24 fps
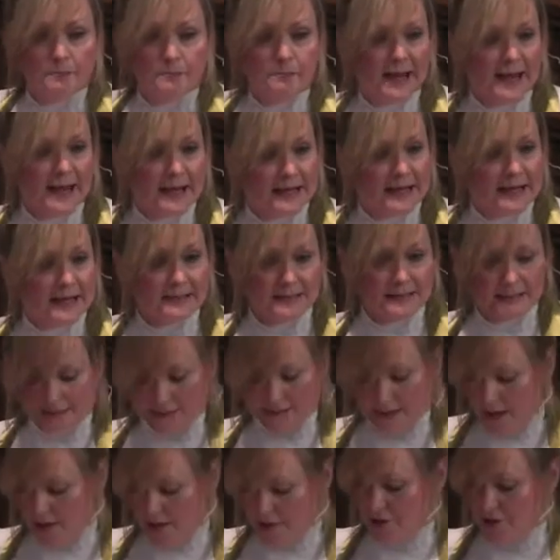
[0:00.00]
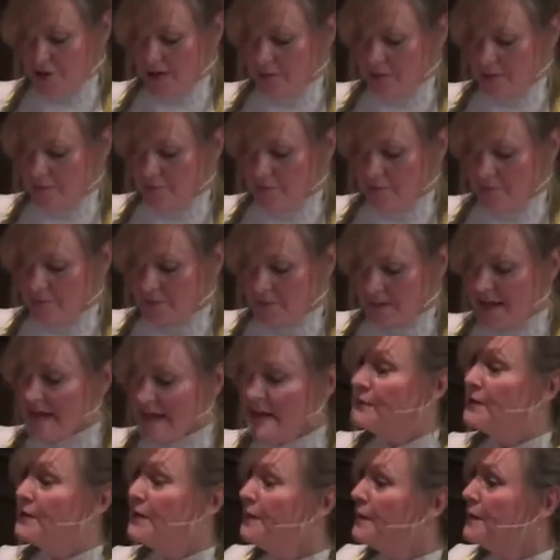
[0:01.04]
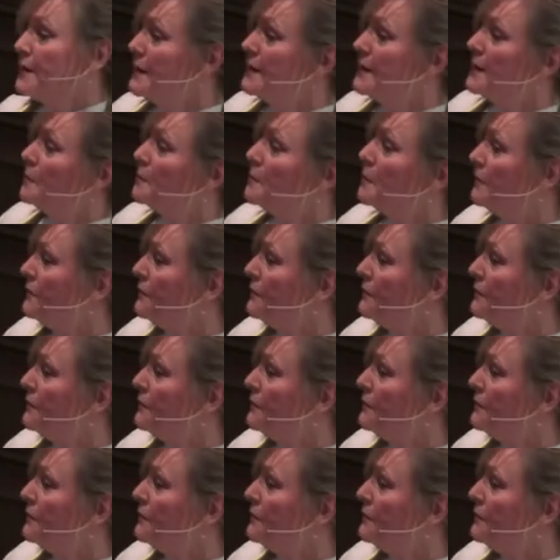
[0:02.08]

begging to touch him, even the hem